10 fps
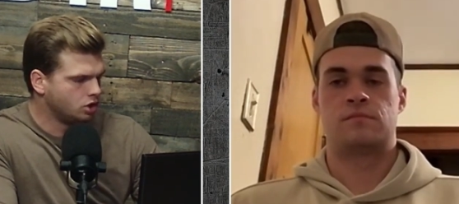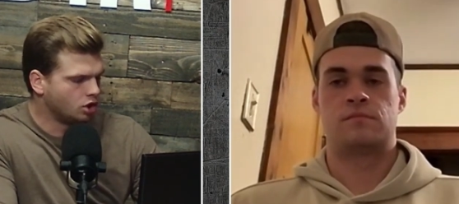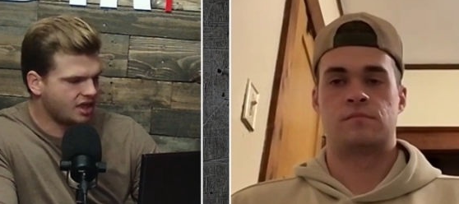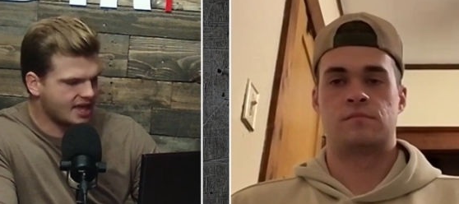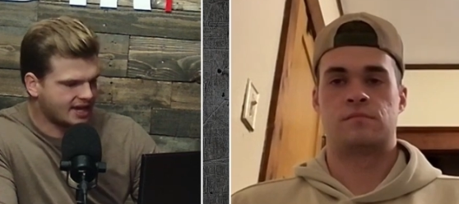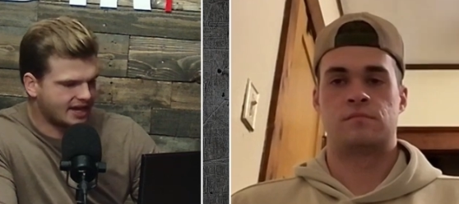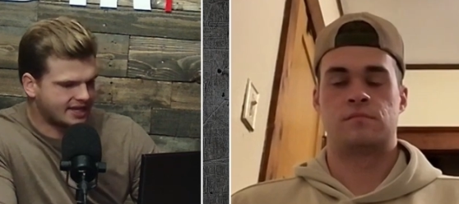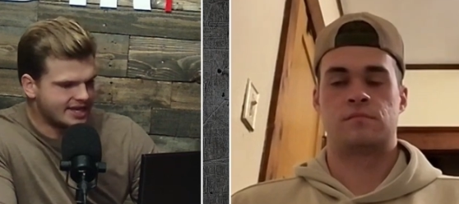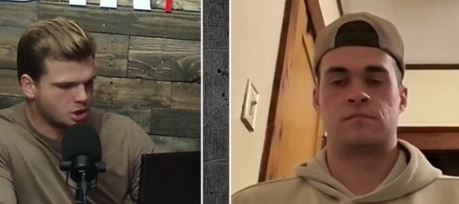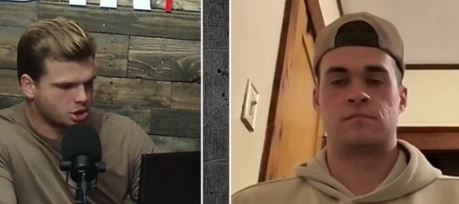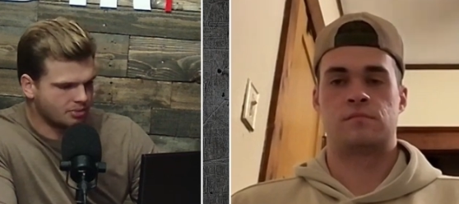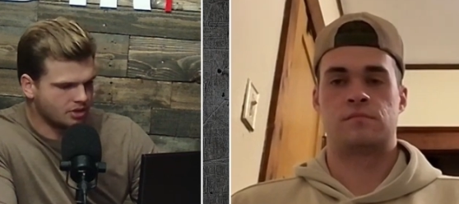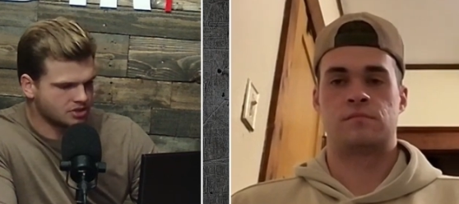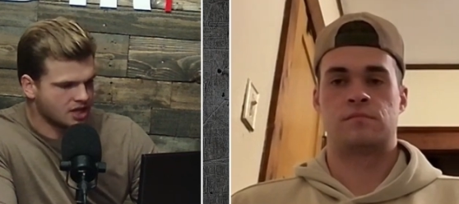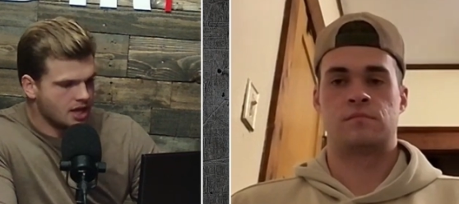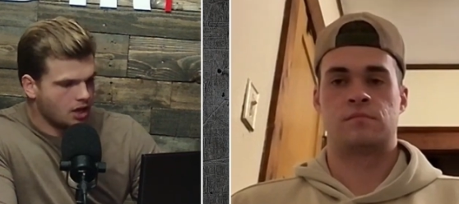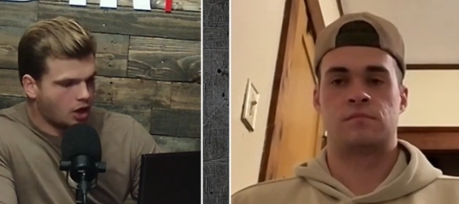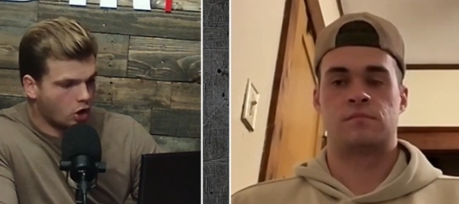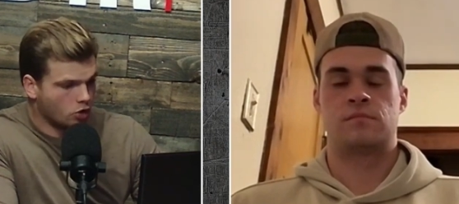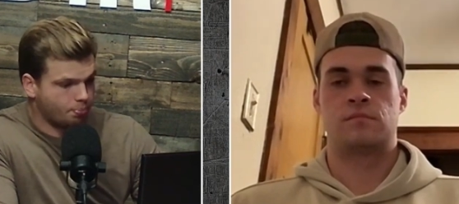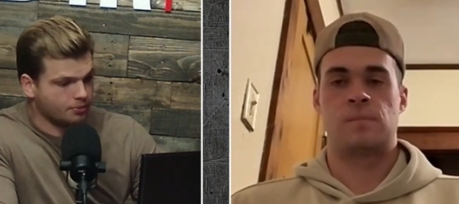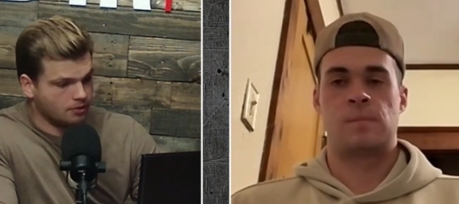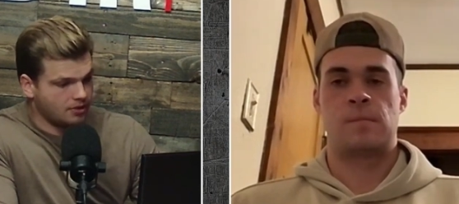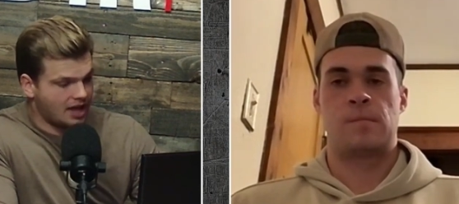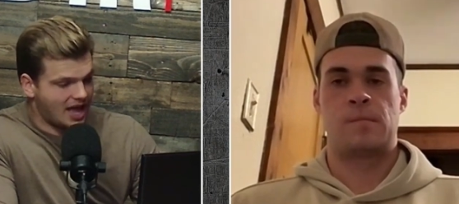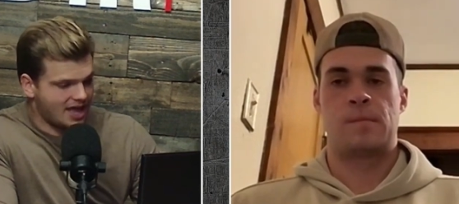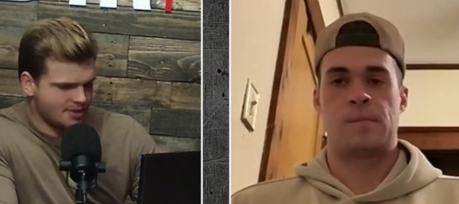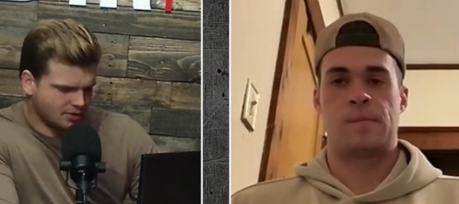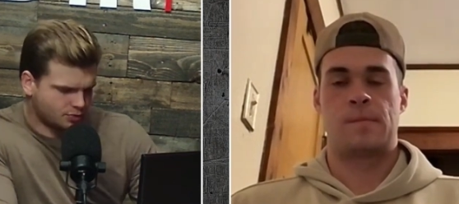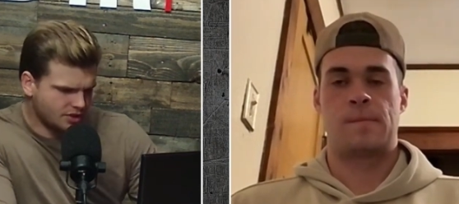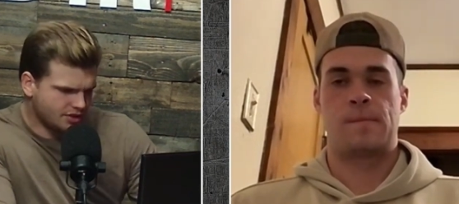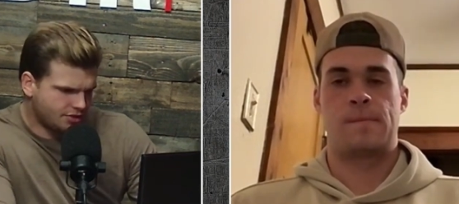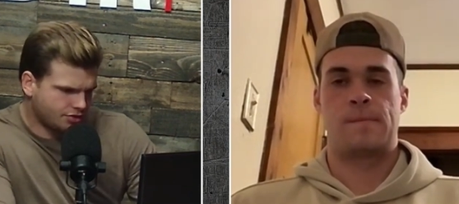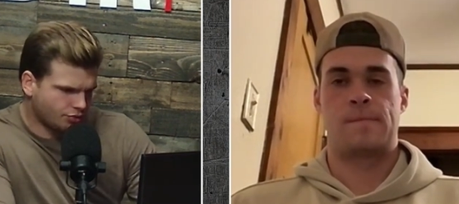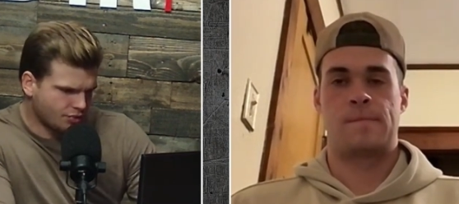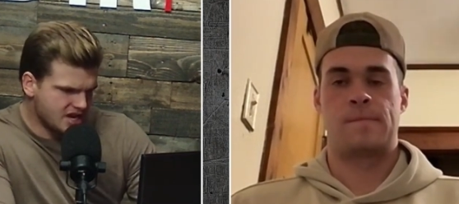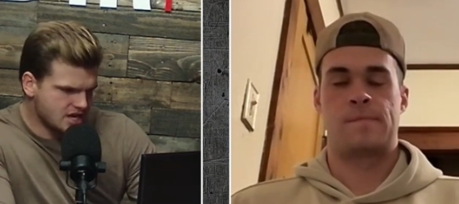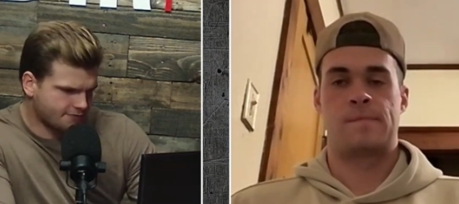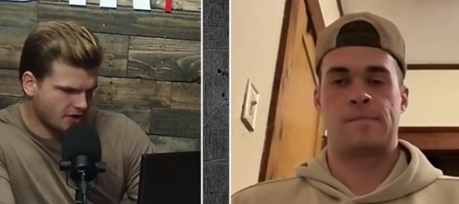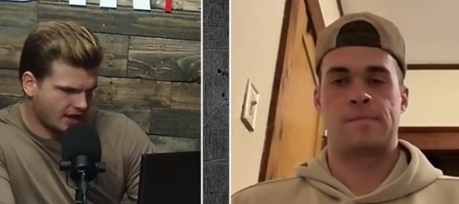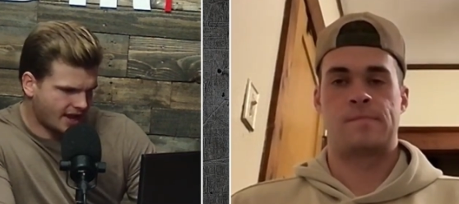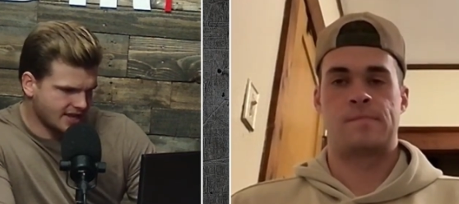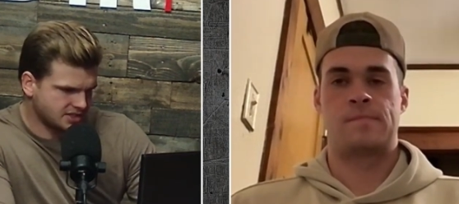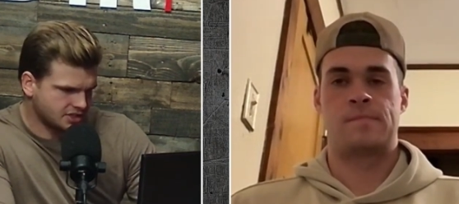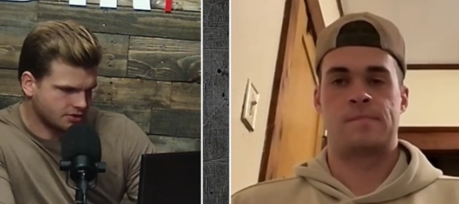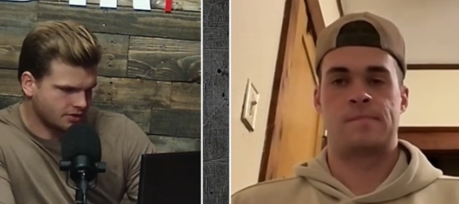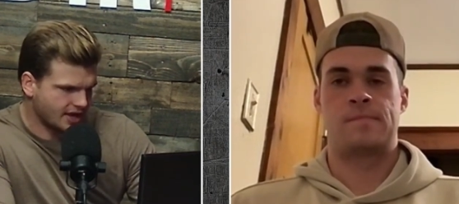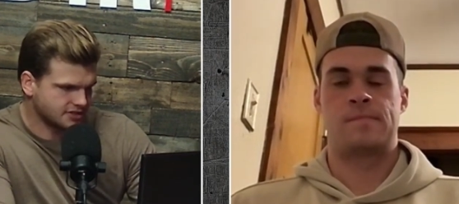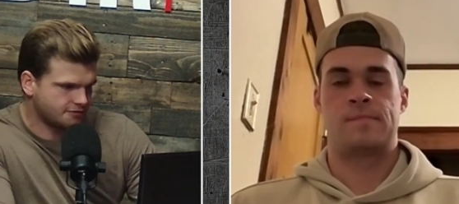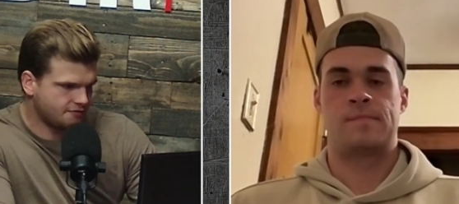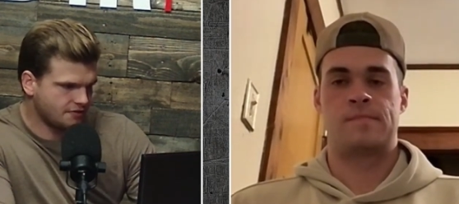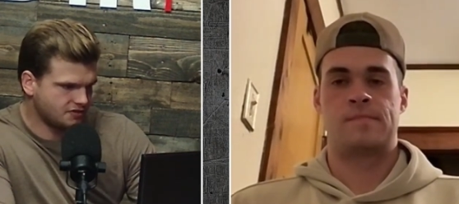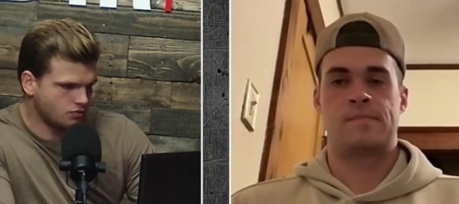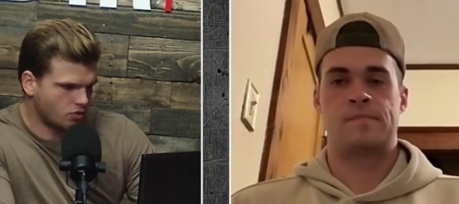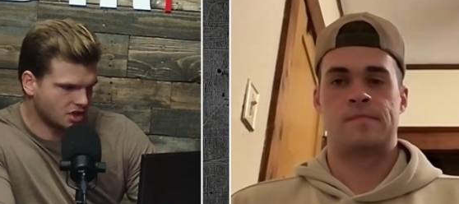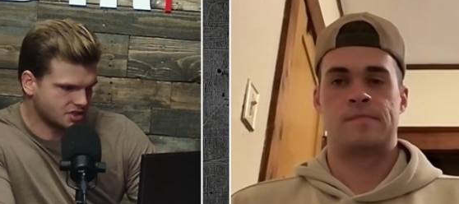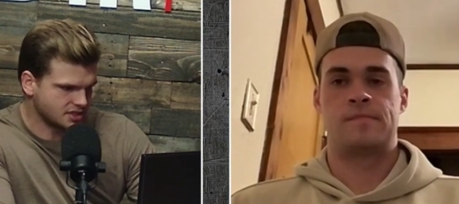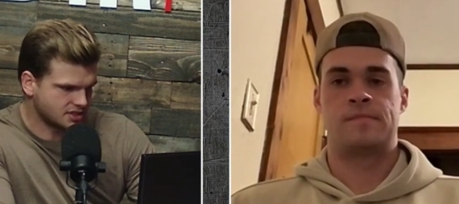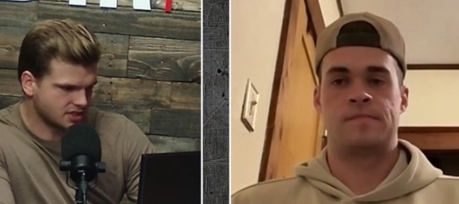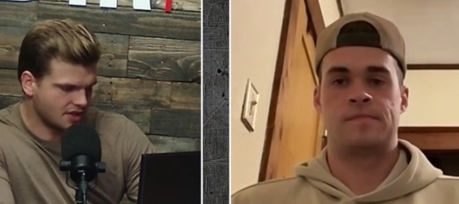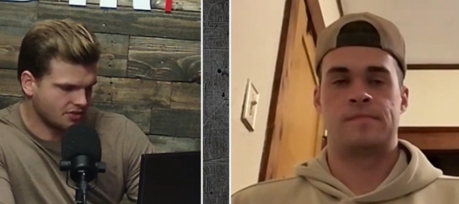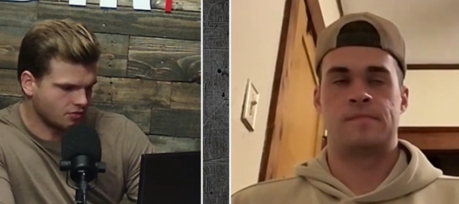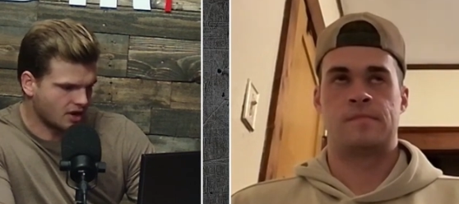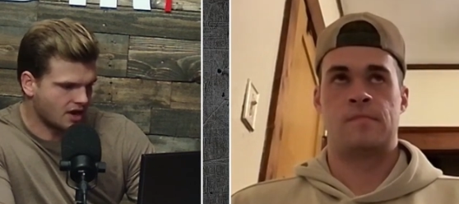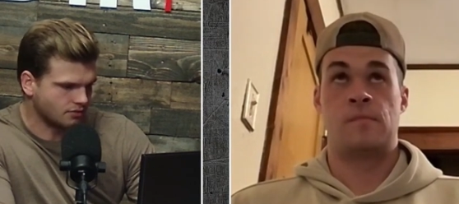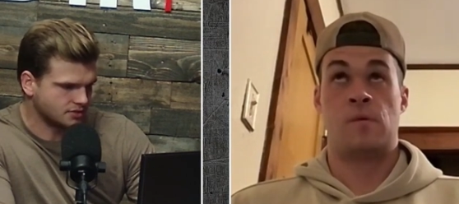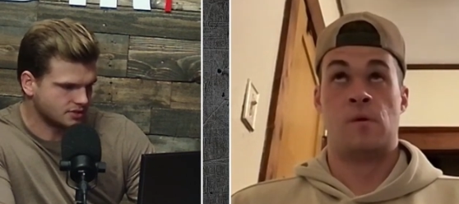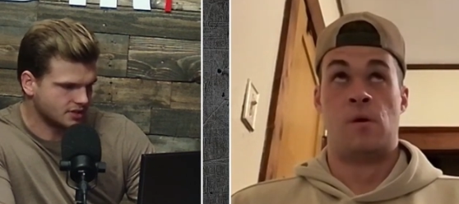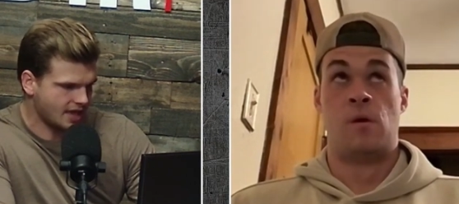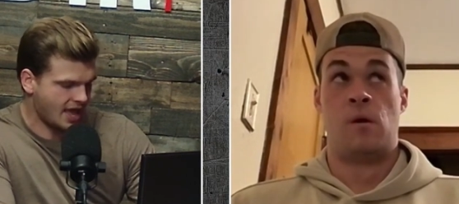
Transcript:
Speaker 1: looking at kind of key contributors, Hope in between three different guys here has 50 rushes on the ground.